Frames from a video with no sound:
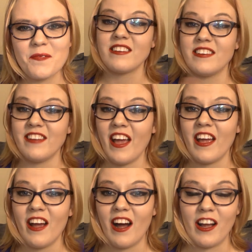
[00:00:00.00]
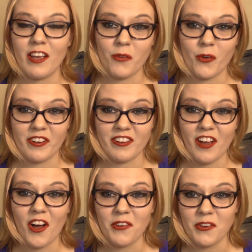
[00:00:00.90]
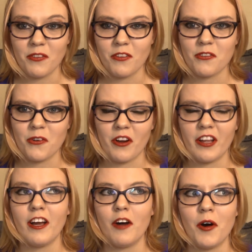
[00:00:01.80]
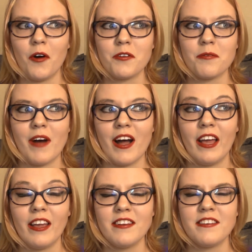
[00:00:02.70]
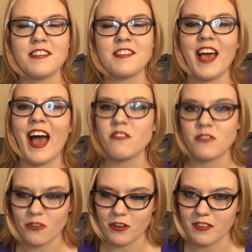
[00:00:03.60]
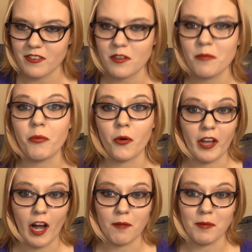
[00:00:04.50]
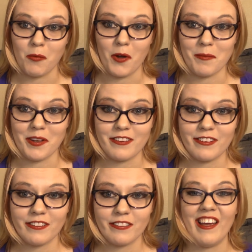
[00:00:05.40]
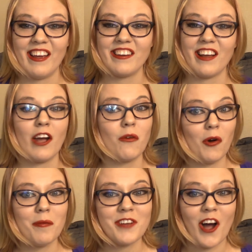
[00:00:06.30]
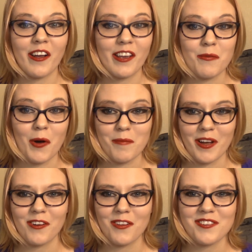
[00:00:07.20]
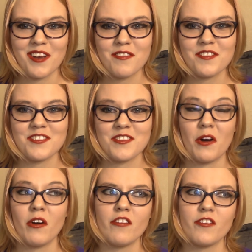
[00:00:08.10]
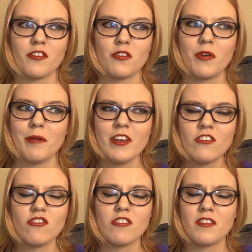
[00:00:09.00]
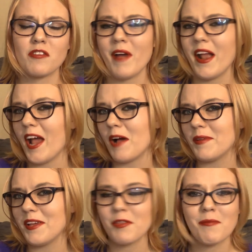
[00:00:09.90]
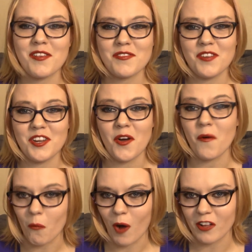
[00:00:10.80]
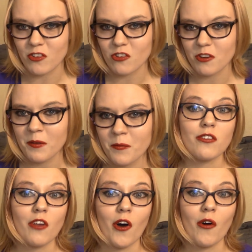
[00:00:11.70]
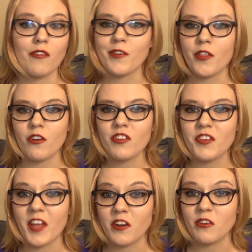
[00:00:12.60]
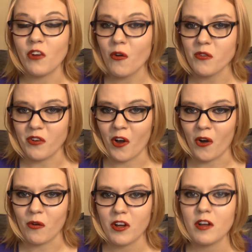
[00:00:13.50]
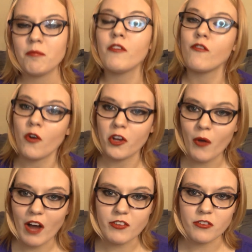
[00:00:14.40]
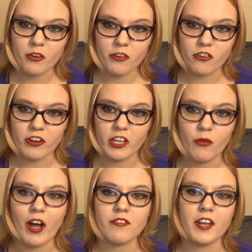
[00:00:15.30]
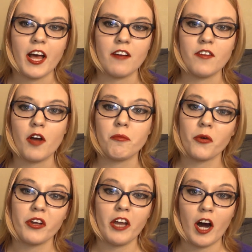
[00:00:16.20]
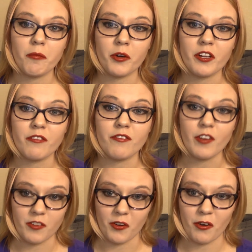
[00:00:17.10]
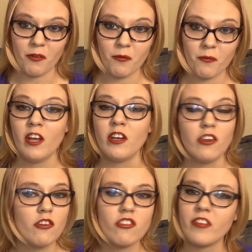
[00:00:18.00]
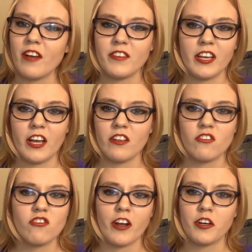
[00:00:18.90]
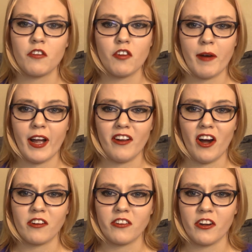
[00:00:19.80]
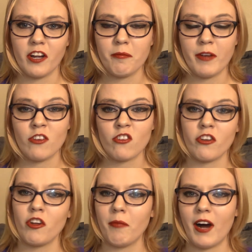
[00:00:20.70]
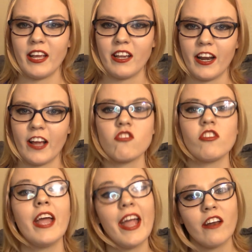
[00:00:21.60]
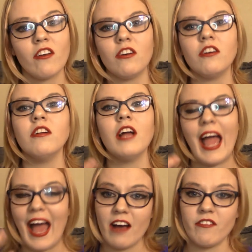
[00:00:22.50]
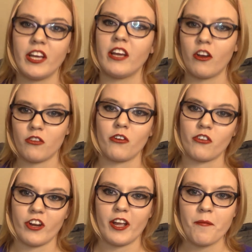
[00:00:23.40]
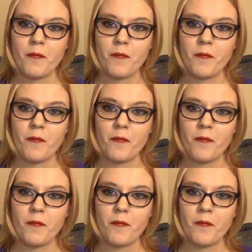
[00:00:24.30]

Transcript: Today I am going to tell you the story about my disastrous pre-op appointment. And I will be talking about medical stuff, so if you're squeamish, this might not be the best video to watch. So for those of you that don't know, before you have a surgery you have to have a pre-operative physical. You just have to get checked over by a doctor and make sure your body can actually handle having a surgery.